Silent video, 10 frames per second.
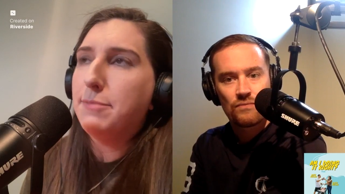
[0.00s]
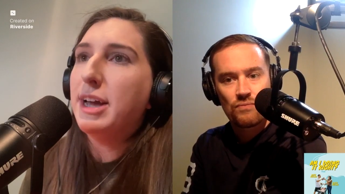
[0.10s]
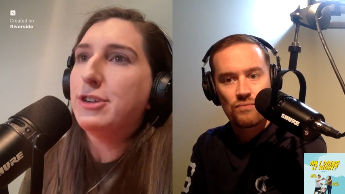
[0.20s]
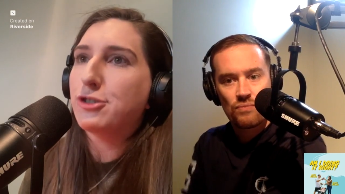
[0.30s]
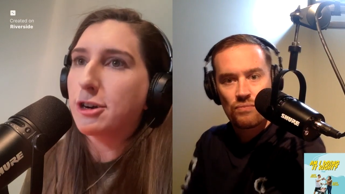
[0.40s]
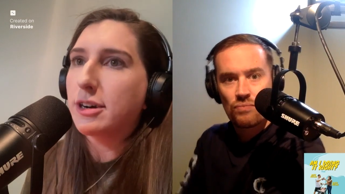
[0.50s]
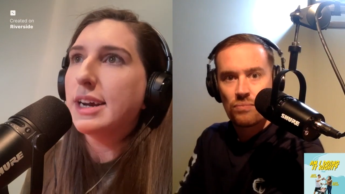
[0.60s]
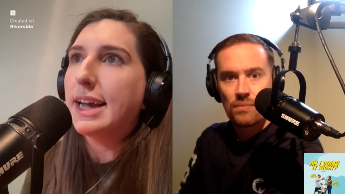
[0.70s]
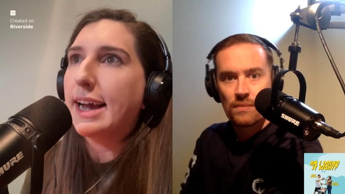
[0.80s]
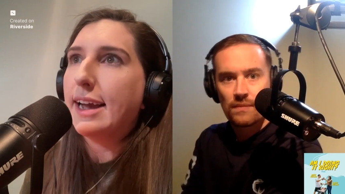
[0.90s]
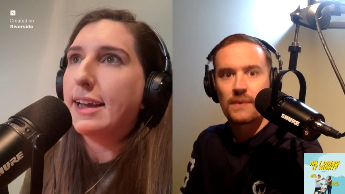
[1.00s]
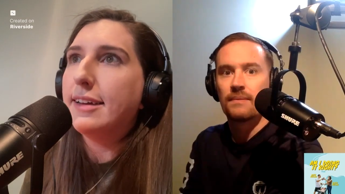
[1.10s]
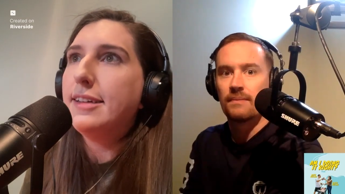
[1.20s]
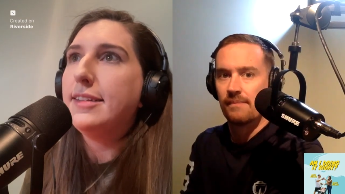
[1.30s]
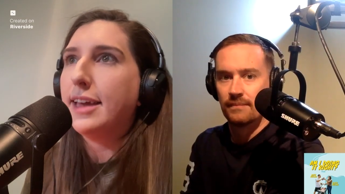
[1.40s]
Speaker 1: measure guy.
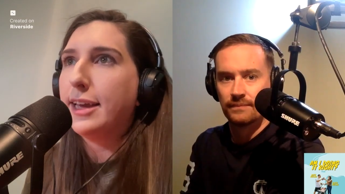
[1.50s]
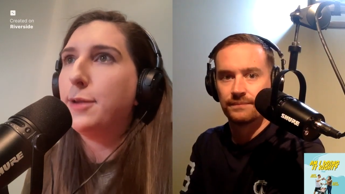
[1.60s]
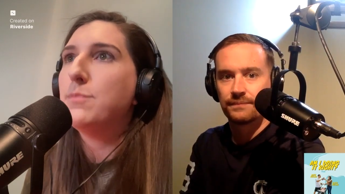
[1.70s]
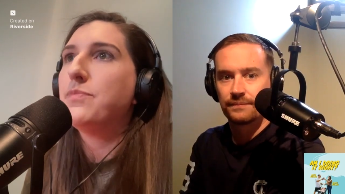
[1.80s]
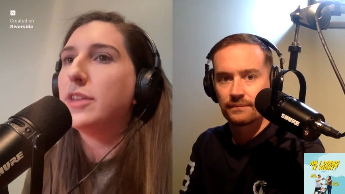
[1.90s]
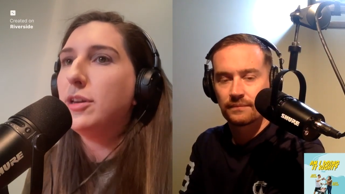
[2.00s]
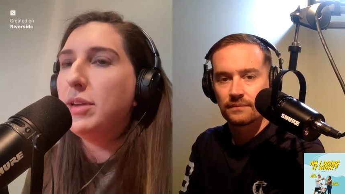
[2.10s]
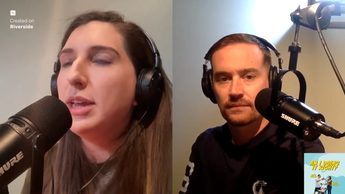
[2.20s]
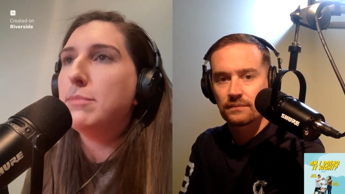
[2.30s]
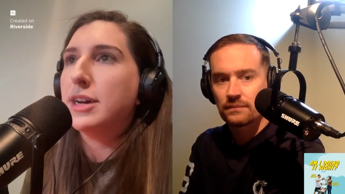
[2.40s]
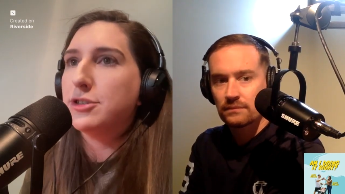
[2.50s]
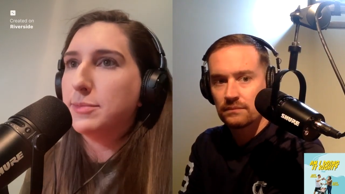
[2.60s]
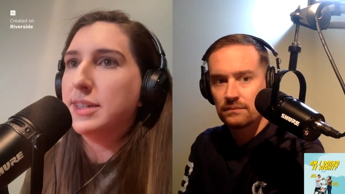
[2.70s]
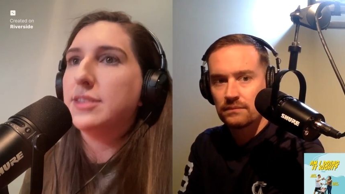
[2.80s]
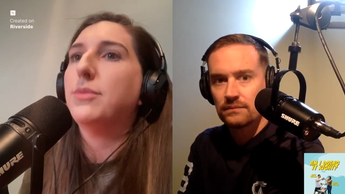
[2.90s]
Mm-hmm. Like you need
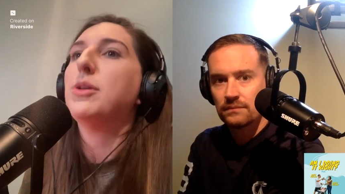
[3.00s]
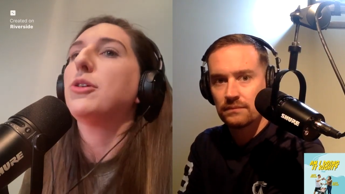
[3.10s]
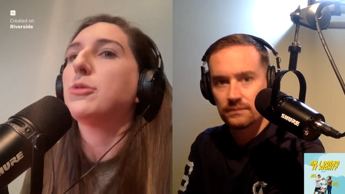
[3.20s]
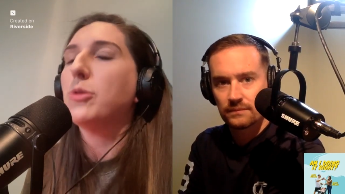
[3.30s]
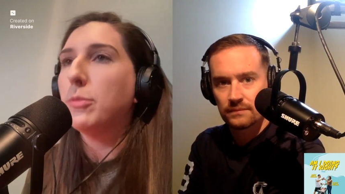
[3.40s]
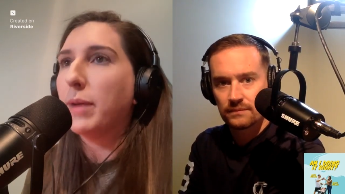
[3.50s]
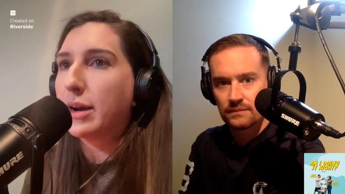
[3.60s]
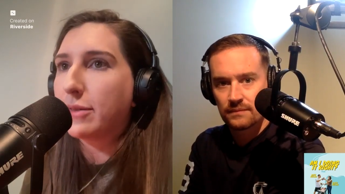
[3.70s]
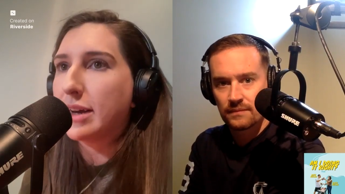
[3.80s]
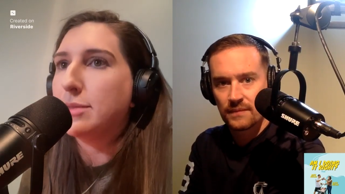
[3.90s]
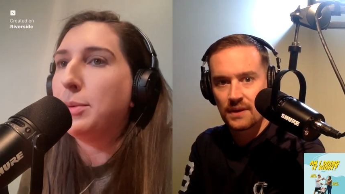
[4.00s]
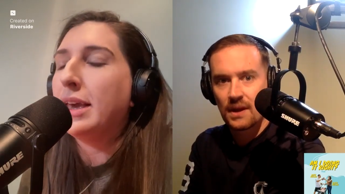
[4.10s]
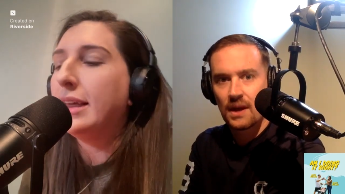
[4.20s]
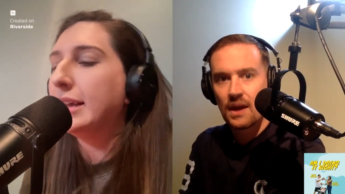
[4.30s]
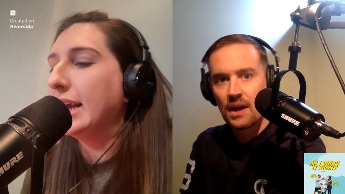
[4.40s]
measurements when you're going by a
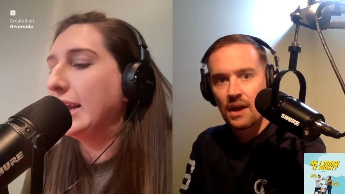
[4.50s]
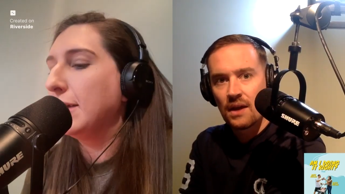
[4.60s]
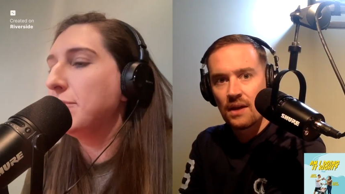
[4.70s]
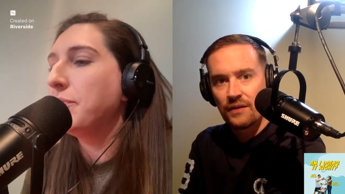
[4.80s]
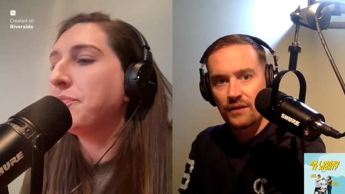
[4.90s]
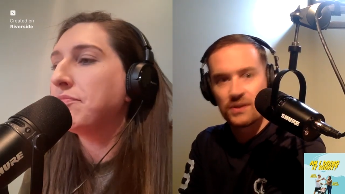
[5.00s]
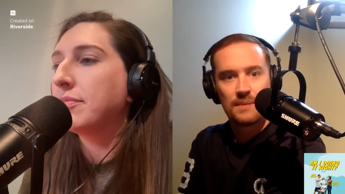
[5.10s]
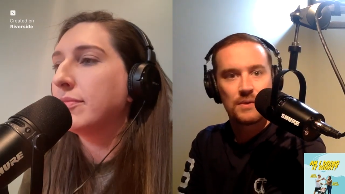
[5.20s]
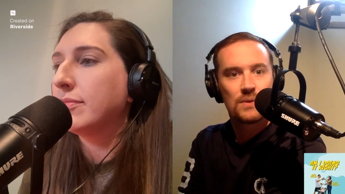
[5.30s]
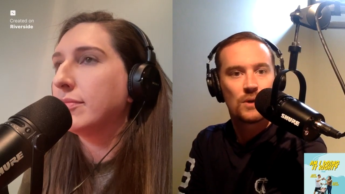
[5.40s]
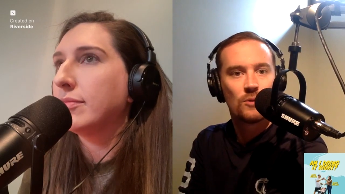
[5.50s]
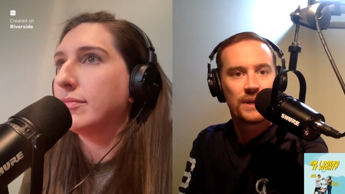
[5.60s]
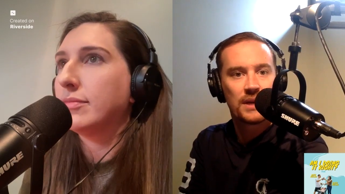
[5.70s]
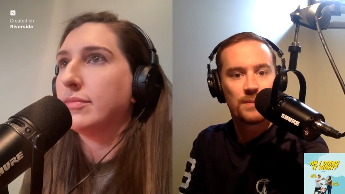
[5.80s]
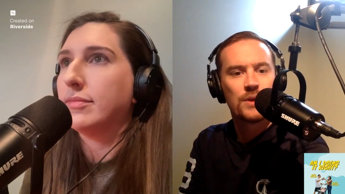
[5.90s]
recipe. Like
Speaker 2: the first time you told
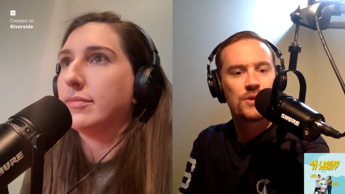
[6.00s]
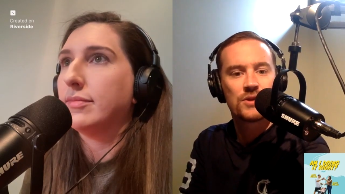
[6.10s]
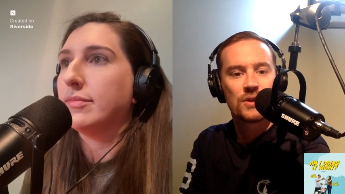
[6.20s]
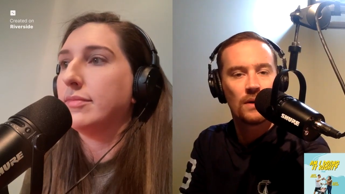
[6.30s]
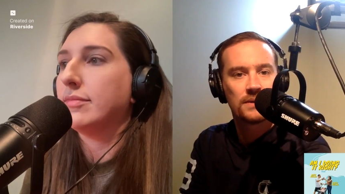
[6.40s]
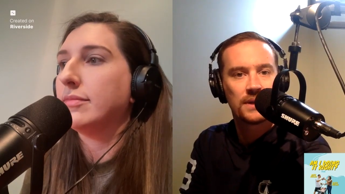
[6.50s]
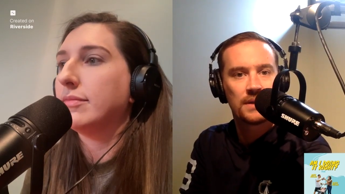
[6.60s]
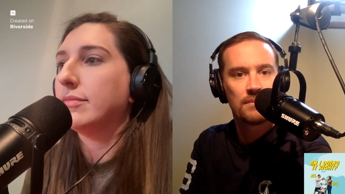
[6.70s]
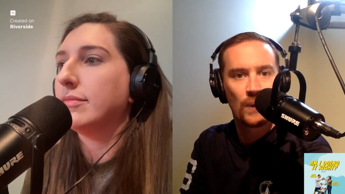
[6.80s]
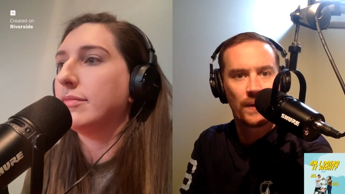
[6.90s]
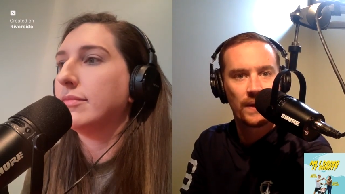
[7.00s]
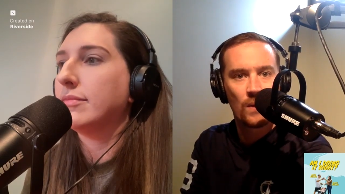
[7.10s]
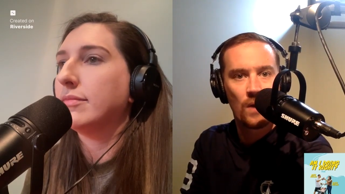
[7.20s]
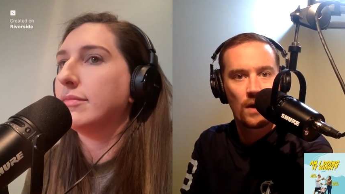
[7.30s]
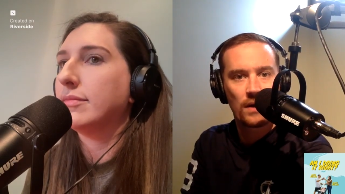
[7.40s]
me to put salt in boiling
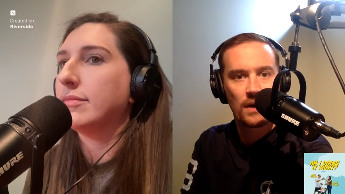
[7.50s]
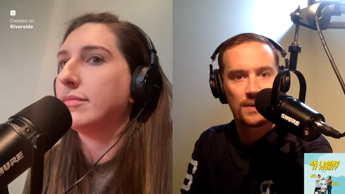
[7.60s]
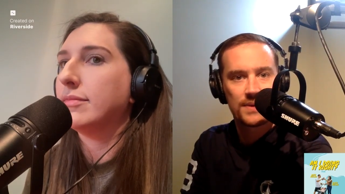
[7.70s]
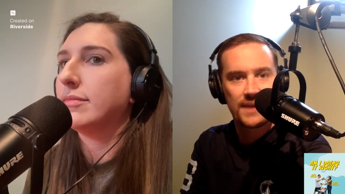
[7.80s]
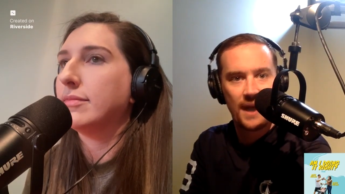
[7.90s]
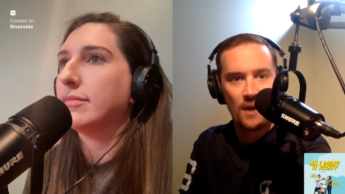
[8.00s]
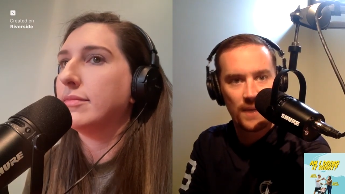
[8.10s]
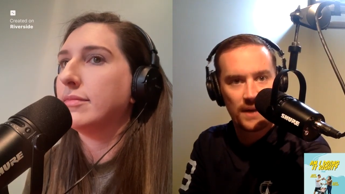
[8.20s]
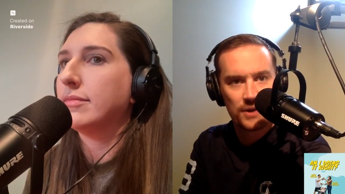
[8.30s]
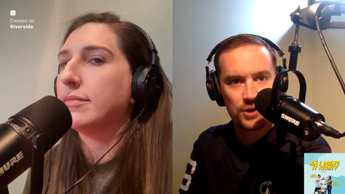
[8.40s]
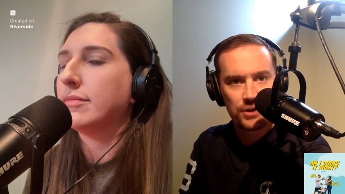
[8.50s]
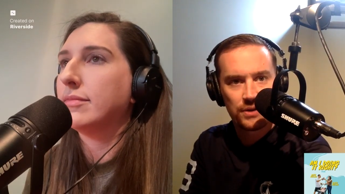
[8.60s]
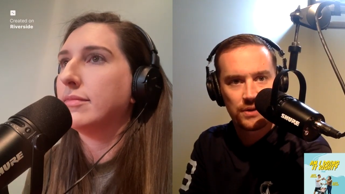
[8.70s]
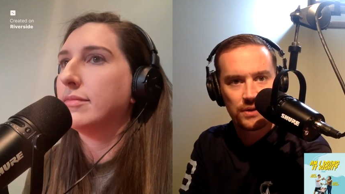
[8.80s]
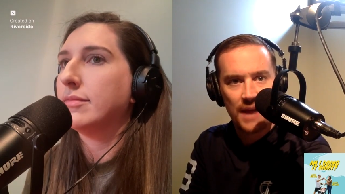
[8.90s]
water, I was like, how much?
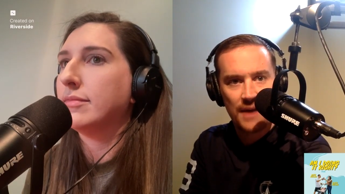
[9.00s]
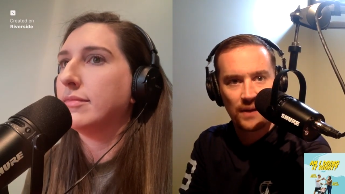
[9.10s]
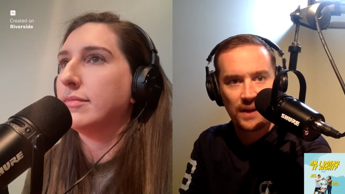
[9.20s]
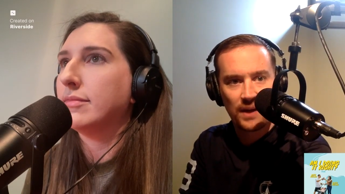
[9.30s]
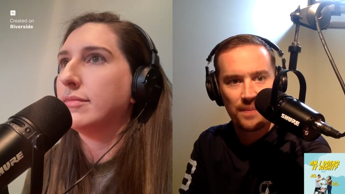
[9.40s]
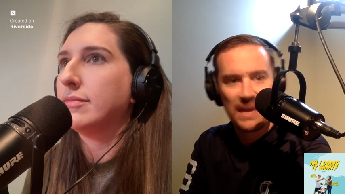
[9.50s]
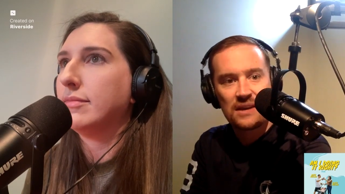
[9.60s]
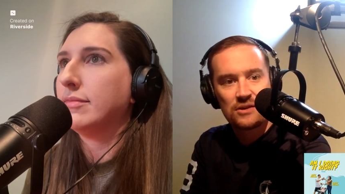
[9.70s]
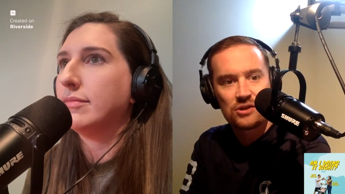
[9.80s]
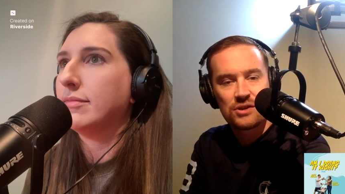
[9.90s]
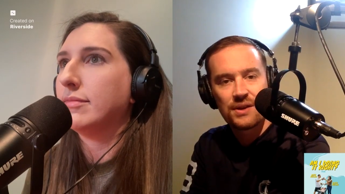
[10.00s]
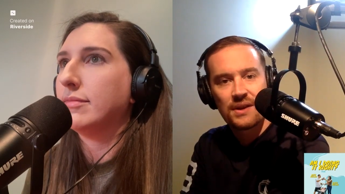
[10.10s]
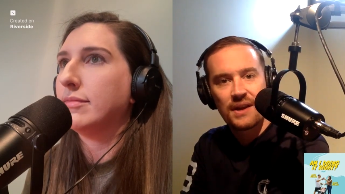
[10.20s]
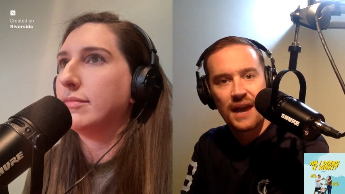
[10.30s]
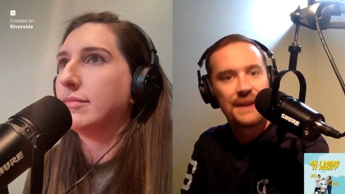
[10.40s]
And you're like, a pinch.
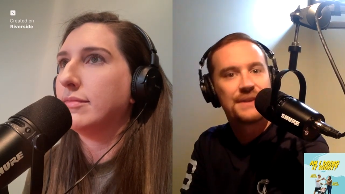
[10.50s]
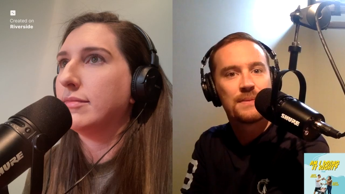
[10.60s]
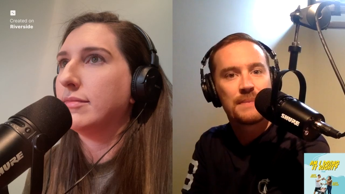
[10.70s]
And to